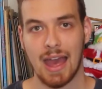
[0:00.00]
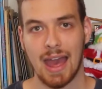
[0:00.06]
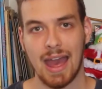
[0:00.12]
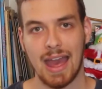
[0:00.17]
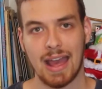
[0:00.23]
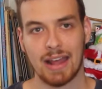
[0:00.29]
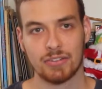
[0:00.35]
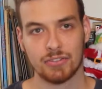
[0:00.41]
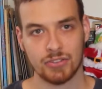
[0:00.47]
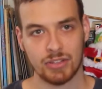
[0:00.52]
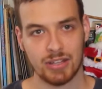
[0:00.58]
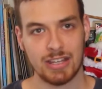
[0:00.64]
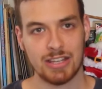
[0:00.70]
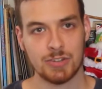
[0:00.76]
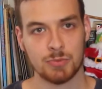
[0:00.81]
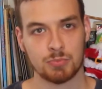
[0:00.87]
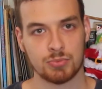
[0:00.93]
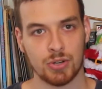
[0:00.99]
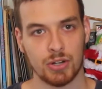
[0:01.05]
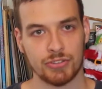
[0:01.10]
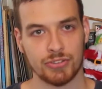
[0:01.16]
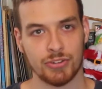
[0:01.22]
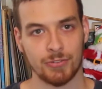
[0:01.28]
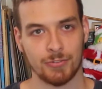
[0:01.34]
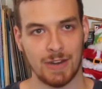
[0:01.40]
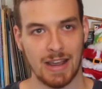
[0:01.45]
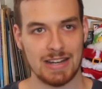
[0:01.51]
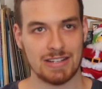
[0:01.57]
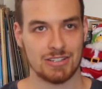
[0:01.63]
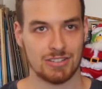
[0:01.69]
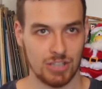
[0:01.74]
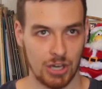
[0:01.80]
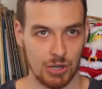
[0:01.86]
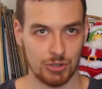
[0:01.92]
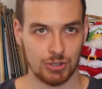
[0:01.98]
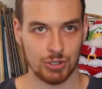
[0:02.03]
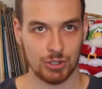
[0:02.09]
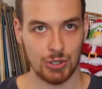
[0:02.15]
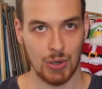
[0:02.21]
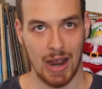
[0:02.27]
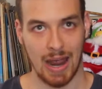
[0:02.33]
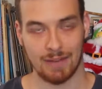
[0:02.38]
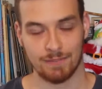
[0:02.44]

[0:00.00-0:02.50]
and he is brought to fight Goku